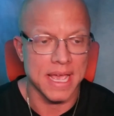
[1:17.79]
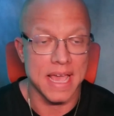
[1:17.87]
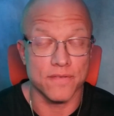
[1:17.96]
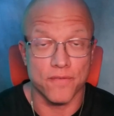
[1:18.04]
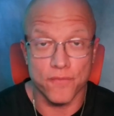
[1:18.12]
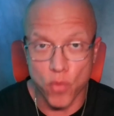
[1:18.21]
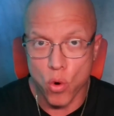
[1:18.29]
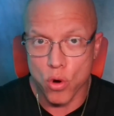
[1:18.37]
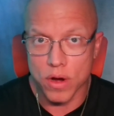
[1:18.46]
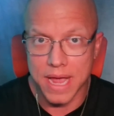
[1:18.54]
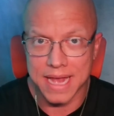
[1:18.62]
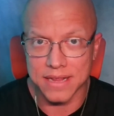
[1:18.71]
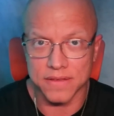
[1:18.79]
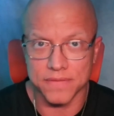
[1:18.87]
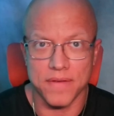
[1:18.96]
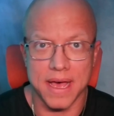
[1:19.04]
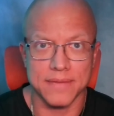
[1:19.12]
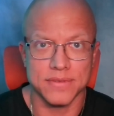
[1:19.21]
And four out of the
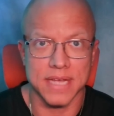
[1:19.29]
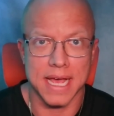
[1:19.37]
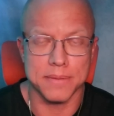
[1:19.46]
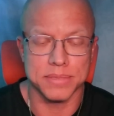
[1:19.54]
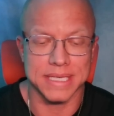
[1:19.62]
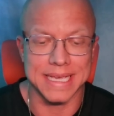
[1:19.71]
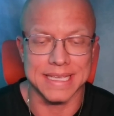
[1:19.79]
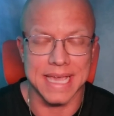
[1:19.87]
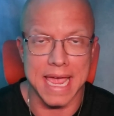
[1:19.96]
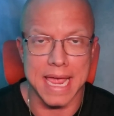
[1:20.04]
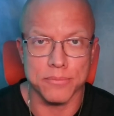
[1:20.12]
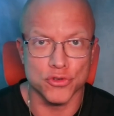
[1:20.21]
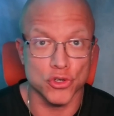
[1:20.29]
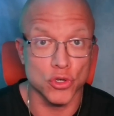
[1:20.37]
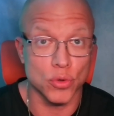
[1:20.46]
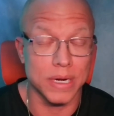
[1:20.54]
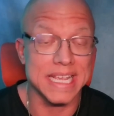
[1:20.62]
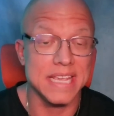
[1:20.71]
five times it came
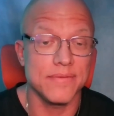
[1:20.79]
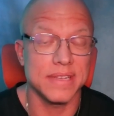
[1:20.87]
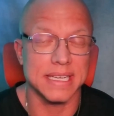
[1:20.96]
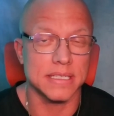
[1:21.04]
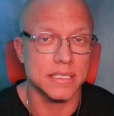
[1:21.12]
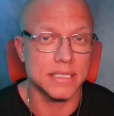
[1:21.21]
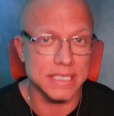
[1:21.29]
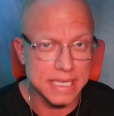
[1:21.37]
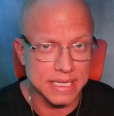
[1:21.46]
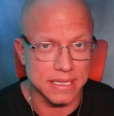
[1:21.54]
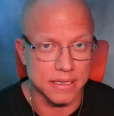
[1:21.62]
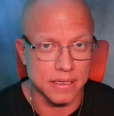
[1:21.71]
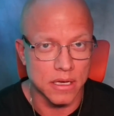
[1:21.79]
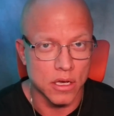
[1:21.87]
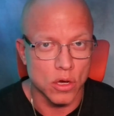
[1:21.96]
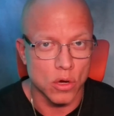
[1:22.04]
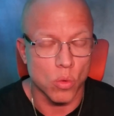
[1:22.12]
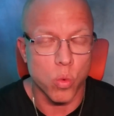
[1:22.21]
true. And I even exceeded
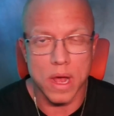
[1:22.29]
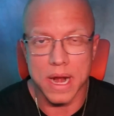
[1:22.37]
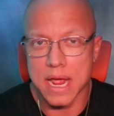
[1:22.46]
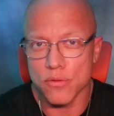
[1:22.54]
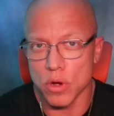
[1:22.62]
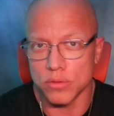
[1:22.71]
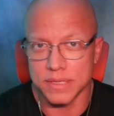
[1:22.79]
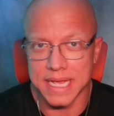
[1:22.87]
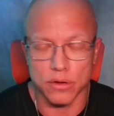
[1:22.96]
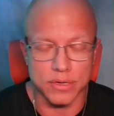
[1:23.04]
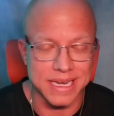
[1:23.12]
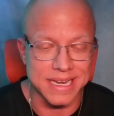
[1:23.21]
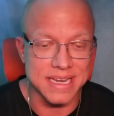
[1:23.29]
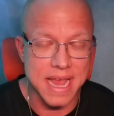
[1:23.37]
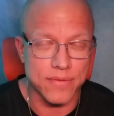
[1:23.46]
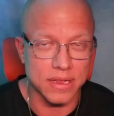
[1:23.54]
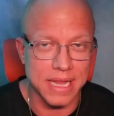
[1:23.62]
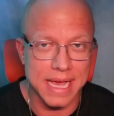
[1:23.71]
what I wrote down,
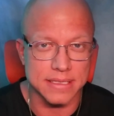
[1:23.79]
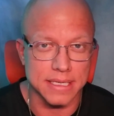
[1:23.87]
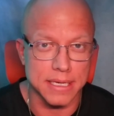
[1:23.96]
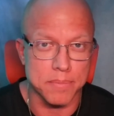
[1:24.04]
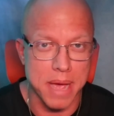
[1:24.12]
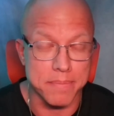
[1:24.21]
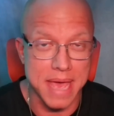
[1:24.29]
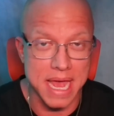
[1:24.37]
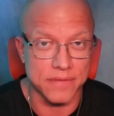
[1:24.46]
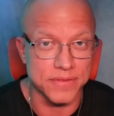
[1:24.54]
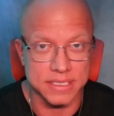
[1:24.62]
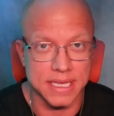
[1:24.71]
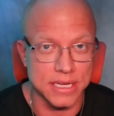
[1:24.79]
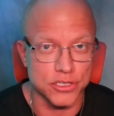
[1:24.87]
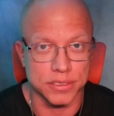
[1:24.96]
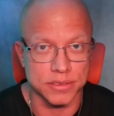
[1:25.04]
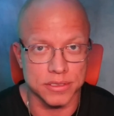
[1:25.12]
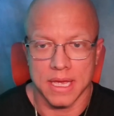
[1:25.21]
Nevillizing my
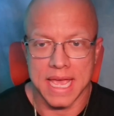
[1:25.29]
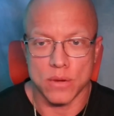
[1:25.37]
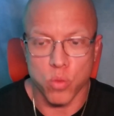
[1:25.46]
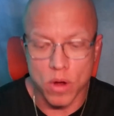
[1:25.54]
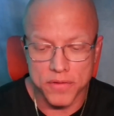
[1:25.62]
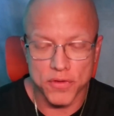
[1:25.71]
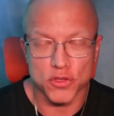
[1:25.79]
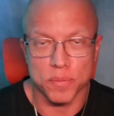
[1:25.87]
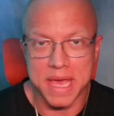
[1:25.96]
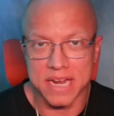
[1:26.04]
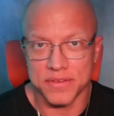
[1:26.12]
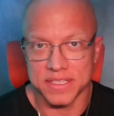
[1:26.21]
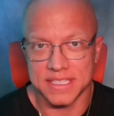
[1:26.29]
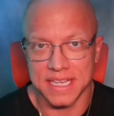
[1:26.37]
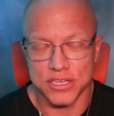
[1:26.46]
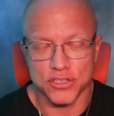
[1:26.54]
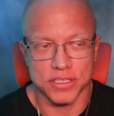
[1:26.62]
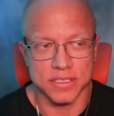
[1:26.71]
manifestations. And one of those
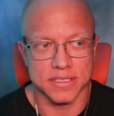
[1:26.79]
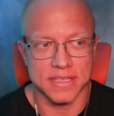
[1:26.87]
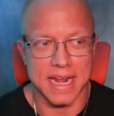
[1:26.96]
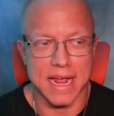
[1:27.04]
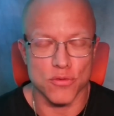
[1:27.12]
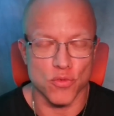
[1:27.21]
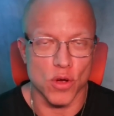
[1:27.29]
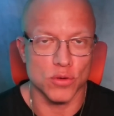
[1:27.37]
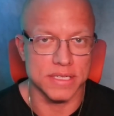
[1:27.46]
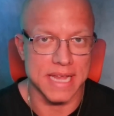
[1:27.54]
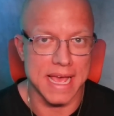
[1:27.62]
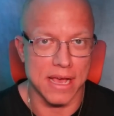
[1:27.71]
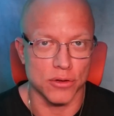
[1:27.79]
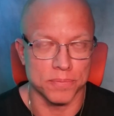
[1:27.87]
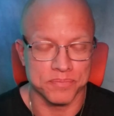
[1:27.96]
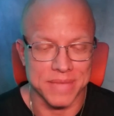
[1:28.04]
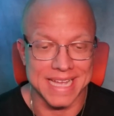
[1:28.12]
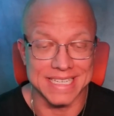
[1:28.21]
manifestations that I wrote
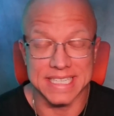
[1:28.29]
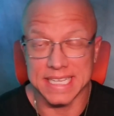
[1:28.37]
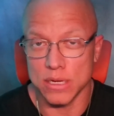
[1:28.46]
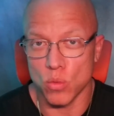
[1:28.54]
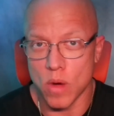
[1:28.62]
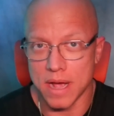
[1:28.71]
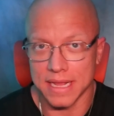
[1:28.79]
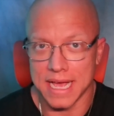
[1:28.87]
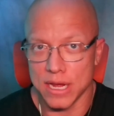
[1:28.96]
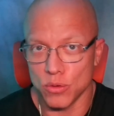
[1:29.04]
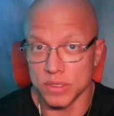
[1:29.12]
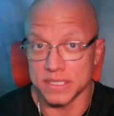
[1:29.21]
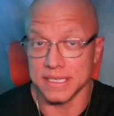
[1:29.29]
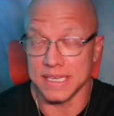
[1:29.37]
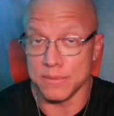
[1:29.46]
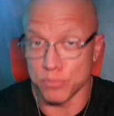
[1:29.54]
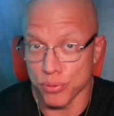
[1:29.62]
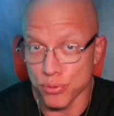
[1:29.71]
down, I did it while I was
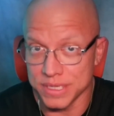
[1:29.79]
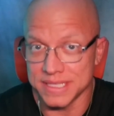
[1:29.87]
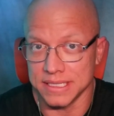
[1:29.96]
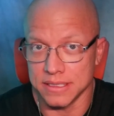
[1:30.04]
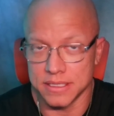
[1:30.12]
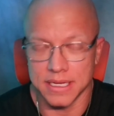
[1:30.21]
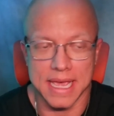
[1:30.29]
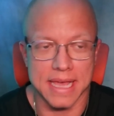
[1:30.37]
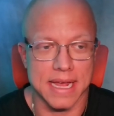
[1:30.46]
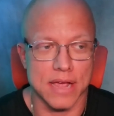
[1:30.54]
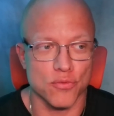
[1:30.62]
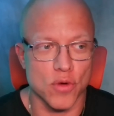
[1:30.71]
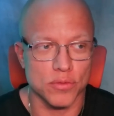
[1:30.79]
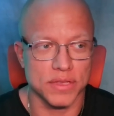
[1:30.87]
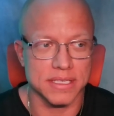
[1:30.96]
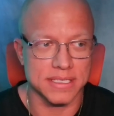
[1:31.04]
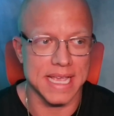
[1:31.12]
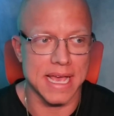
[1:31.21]
imprisoned. And I wrote
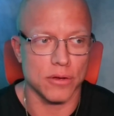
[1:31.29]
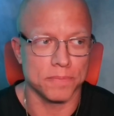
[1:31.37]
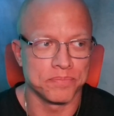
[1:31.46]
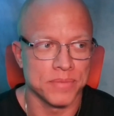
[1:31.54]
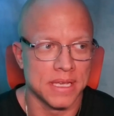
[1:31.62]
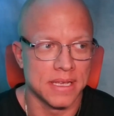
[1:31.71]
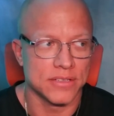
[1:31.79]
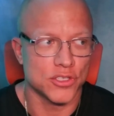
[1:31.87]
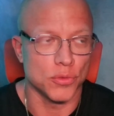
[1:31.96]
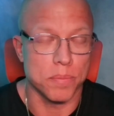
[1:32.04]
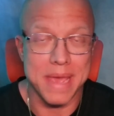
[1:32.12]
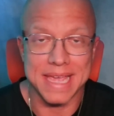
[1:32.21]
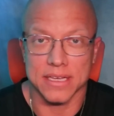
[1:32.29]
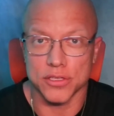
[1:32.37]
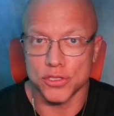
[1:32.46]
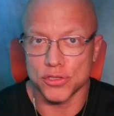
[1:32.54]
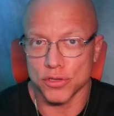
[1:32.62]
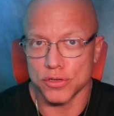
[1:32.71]
this down to make a
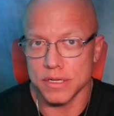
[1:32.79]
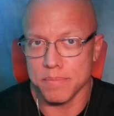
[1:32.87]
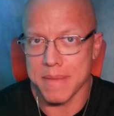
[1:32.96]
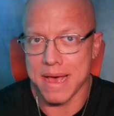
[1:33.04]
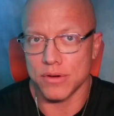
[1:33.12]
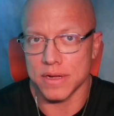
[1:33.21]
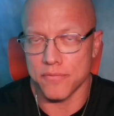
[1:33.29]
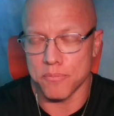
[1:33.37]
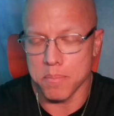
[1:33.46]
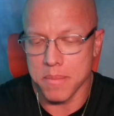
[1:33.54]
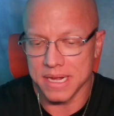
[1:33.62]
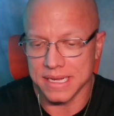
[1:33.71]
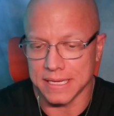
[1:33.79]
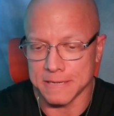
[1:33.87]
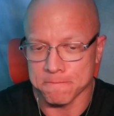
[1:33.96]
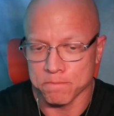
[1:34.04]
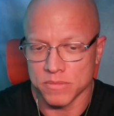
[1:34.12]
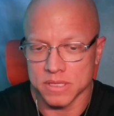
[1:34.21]
certain amount of
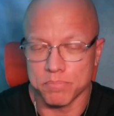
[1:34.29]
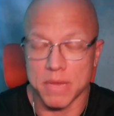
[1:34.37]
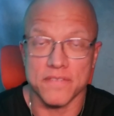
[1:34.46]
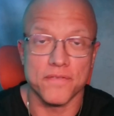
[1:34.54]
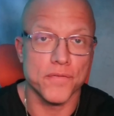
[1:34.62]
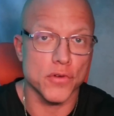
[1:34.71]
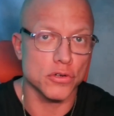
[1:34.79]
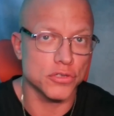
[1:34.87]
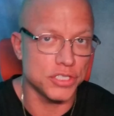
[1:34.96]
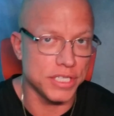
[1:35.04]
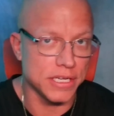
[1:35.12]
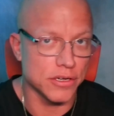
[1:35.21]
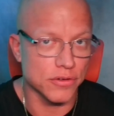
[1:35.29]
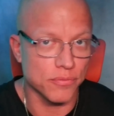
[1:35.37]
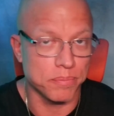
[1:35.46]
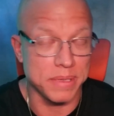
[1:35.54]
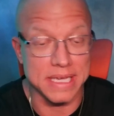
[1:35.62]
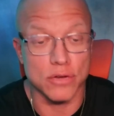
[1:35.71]
money my first year
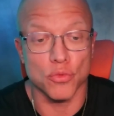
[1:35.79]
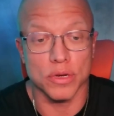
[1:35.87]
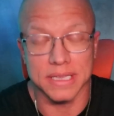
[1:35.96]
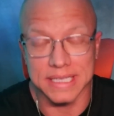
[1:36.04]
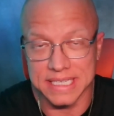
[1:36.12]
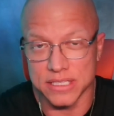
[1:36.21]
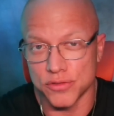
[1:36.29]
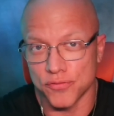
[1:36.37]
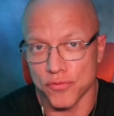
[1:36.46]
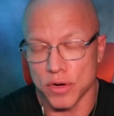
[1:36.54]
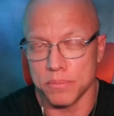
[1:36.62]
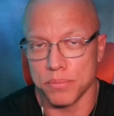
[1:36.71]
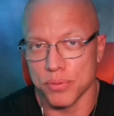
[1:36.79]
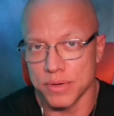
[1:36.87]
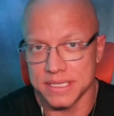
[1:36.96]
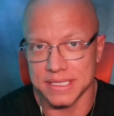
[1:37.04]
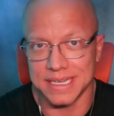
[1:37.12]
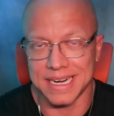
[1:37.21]
being released from
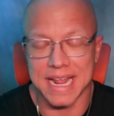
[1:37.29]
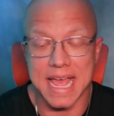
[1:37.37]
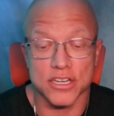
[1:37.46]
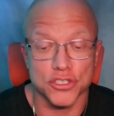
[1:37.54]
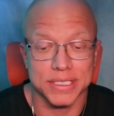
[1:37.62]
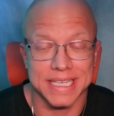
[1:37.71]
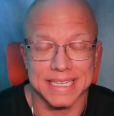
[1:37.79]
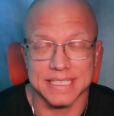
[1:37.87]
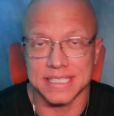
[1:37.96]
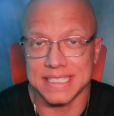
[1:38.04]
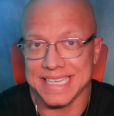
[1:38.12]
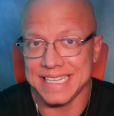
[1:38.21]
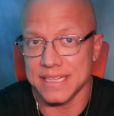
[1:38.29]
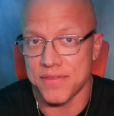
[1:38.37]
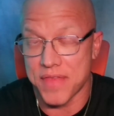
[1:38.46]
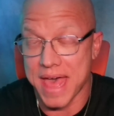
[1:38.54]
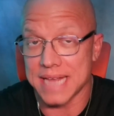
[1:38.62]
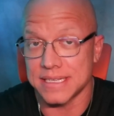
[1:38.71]
prison. And I actually exceeded
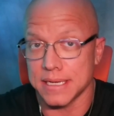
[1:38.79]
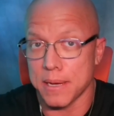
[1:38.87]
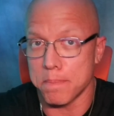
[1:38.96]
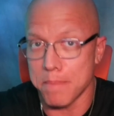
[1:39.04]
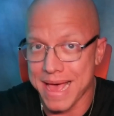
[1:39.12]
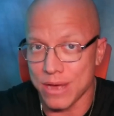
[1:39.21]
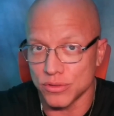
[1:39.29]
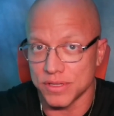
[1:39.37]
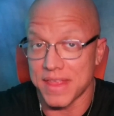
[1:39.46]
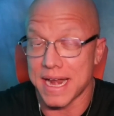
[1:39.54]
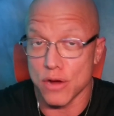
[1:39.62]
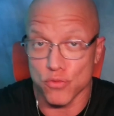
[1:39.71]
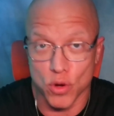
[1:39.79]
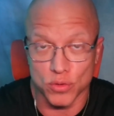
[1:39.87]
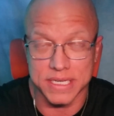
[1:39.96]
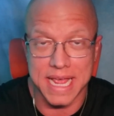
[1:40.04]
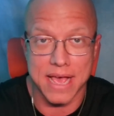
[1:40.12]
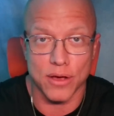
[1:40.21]
that amount that I
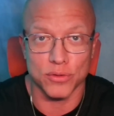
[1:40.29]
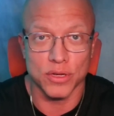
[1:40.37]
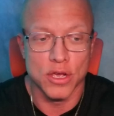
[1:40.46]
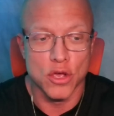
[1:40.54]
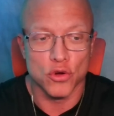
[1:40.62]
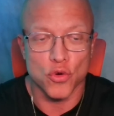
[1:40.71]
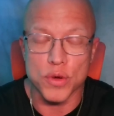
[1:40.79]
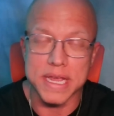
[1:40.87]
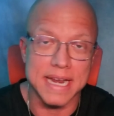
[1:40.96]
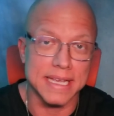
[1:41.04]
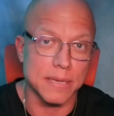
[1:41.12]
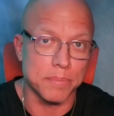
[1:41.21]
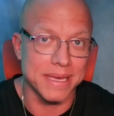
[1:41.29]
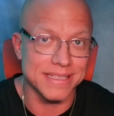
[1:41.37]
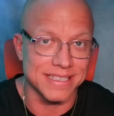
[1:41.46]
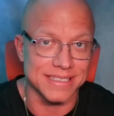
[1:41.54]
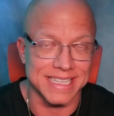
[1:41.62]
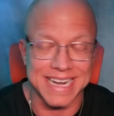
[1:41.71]
wrote down, creating a
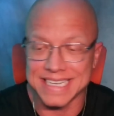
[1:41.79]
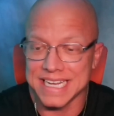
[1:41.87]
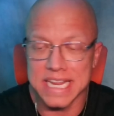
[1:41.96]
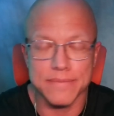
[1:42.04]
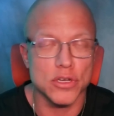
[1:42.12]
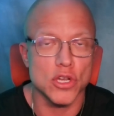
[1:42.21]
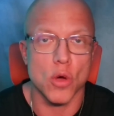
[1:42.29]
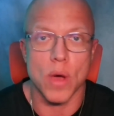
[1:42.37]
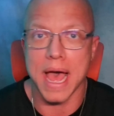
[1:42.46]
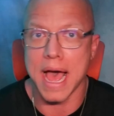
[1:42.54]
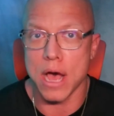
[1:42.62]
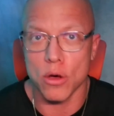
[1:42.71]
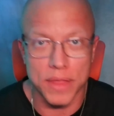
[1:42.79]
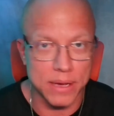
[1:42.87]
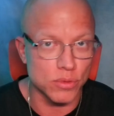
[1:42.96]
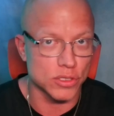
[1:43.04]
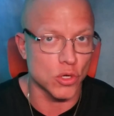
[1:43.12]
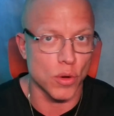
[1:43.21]
business. And I didn't even know how
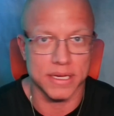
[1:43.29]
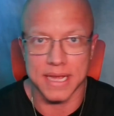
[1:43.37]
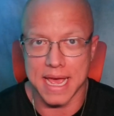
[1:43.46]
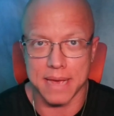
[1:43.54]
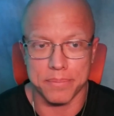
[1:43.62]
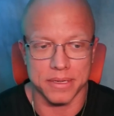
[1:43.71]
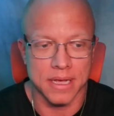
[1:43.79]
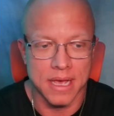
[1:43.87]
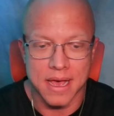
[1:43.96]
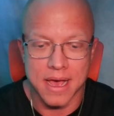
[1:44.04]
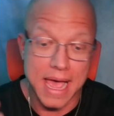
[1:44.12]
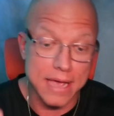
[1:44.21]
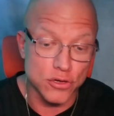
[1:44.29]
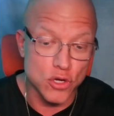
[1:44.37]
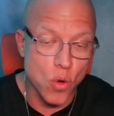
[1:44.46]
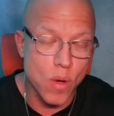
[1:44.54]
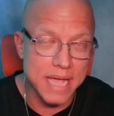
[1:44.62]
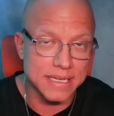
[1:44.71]
that was going to happen. I had
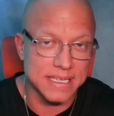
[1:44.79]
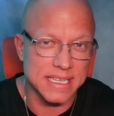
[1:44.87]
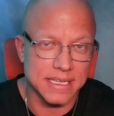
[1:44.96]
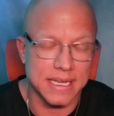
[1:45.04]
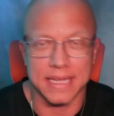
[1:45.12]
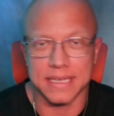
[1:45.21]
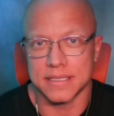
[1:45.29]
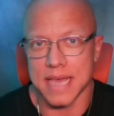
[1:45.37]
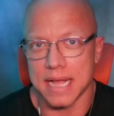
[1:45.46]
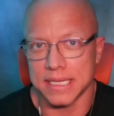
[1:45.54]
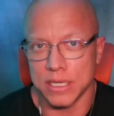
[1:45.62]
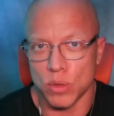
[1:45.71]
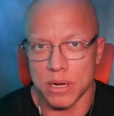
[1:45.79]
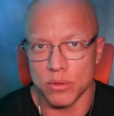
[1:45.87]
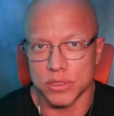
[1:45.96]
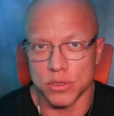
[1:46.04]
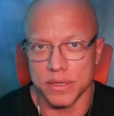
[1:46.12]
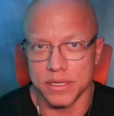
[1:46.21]
no idea exactly what I
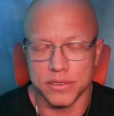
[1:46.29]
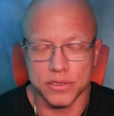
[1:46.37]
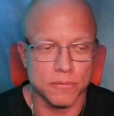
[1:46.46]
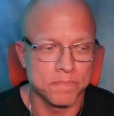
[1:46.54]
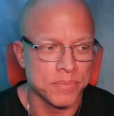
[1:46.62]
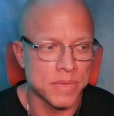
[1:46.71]
was going to do.